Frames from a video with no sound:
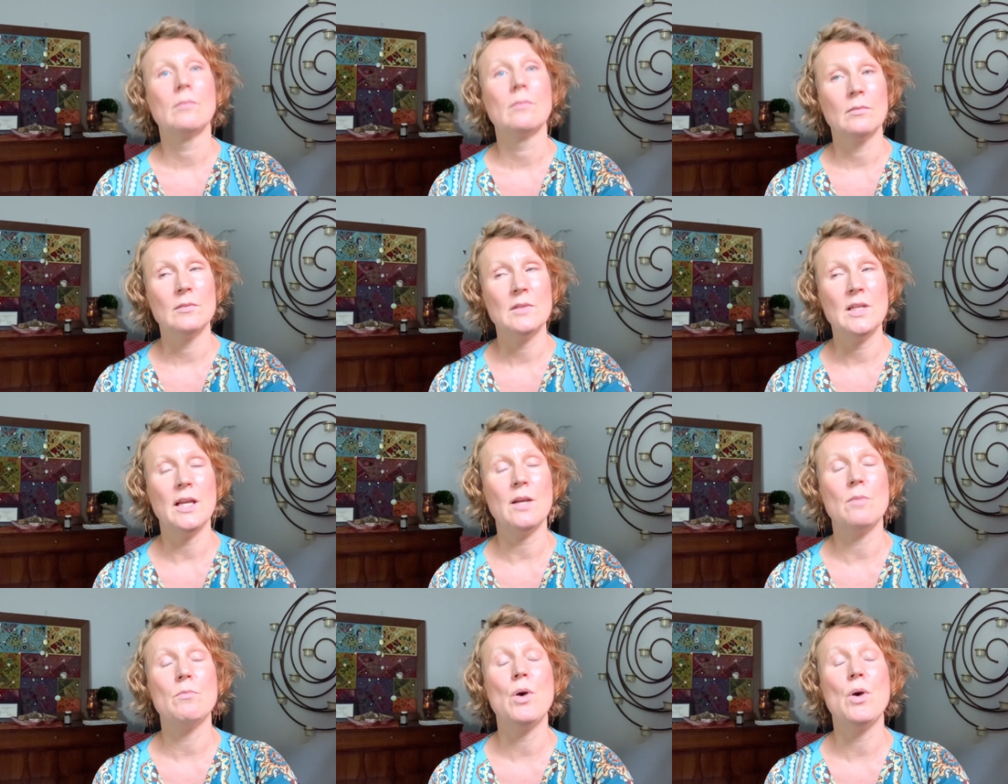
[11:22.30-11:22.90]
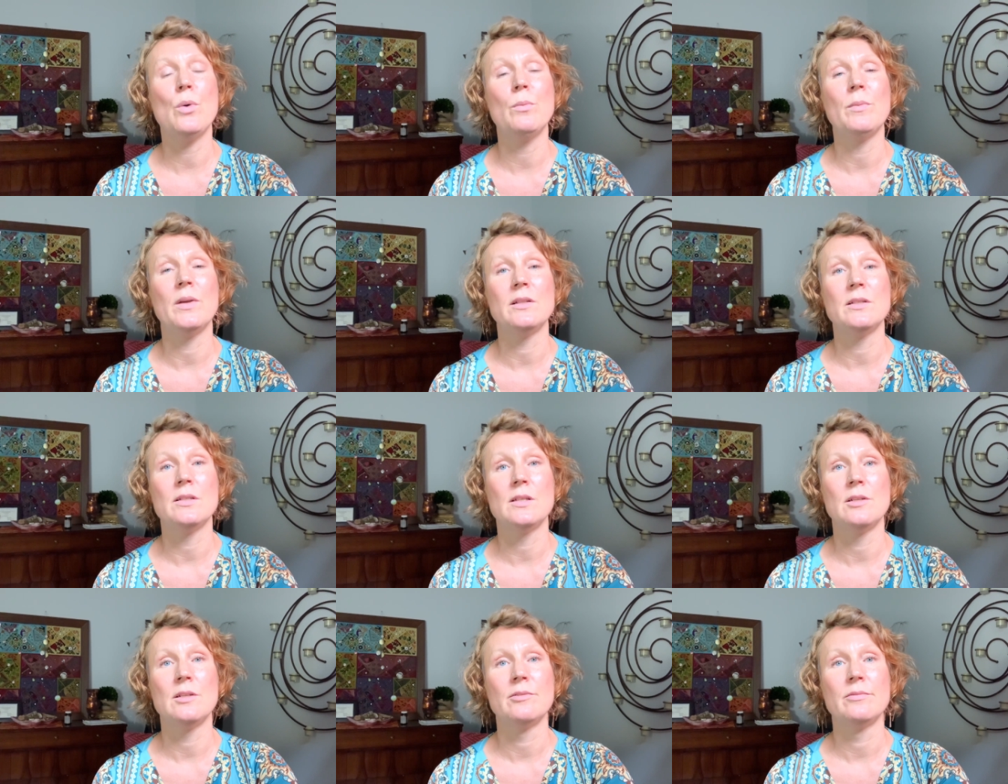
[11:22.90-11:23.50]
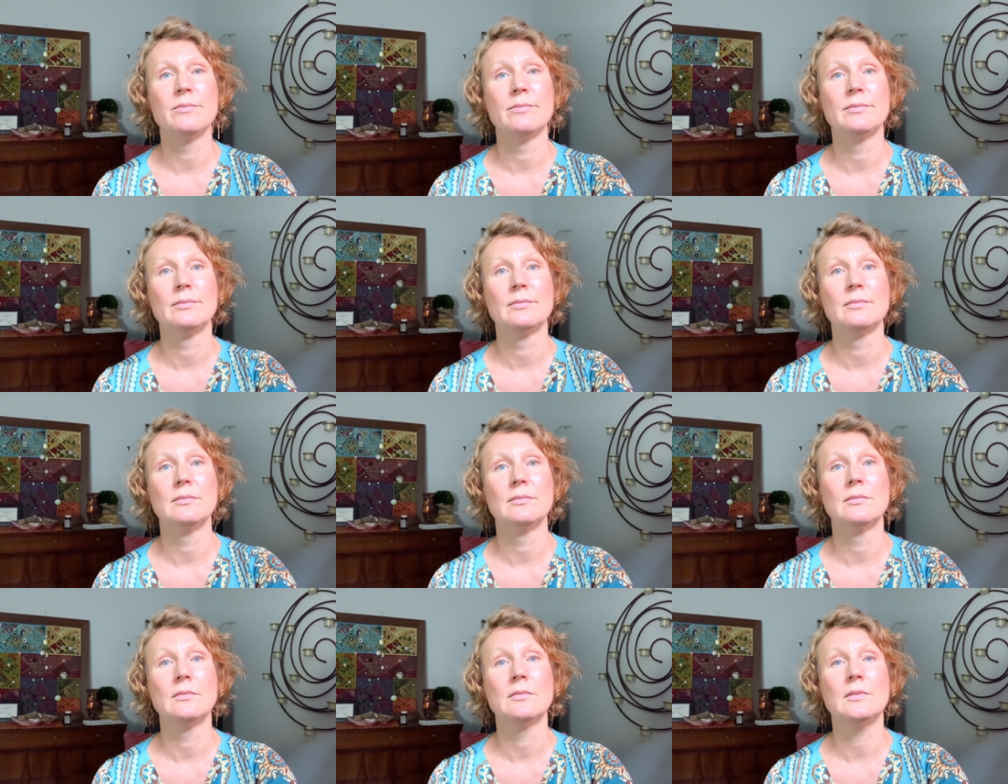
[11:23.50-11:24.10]
take a moment,
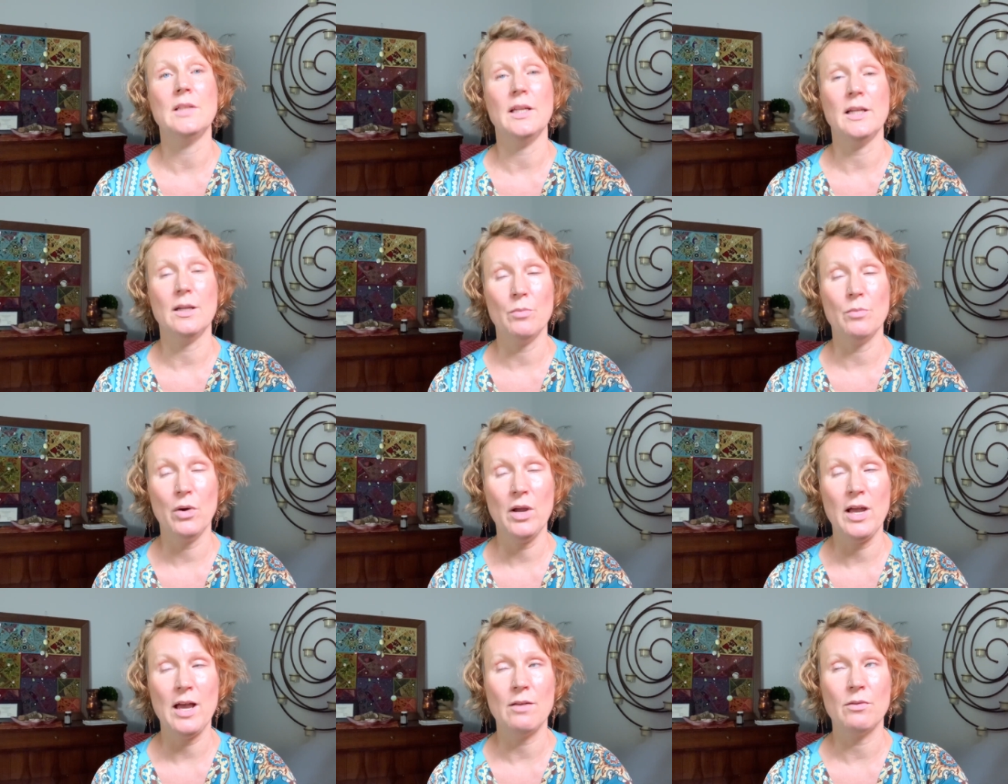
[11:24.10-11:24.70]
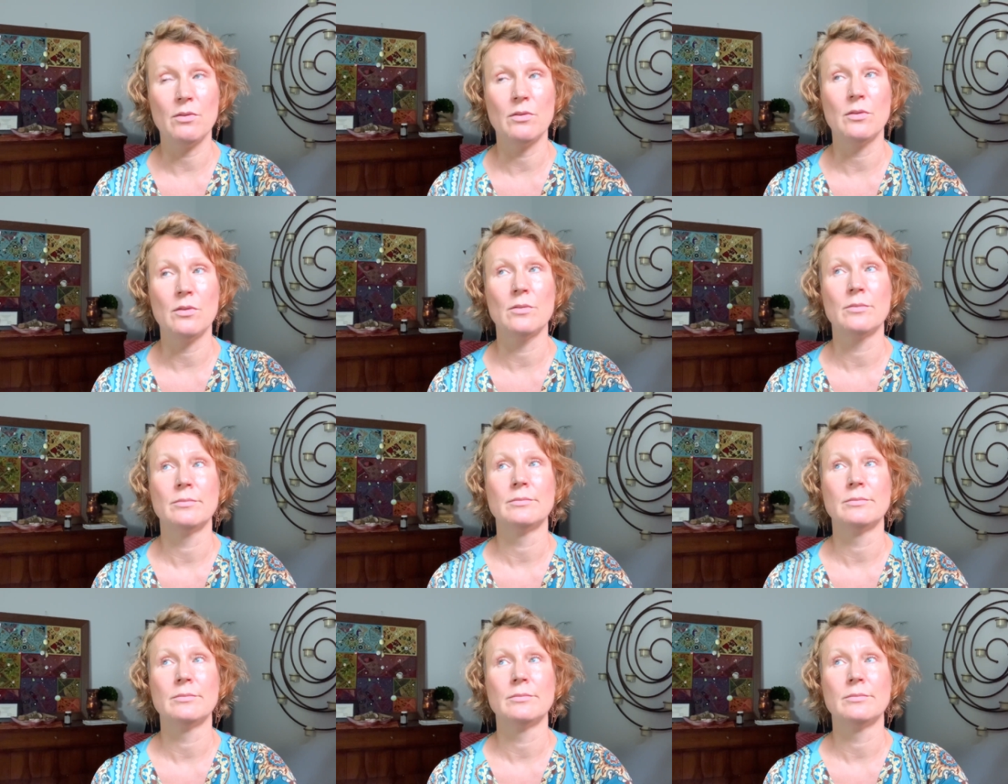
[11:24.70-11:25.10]
take a breath.